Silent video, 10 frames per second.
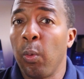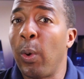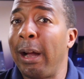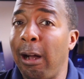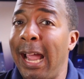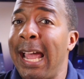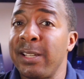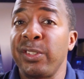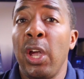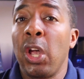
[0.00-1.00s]

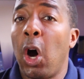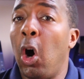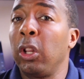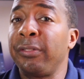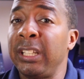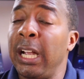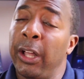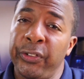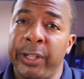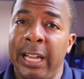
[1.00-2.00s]
Whereas all of the
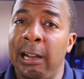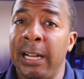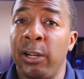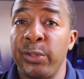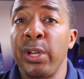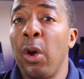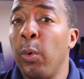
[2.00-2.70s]
other carriers,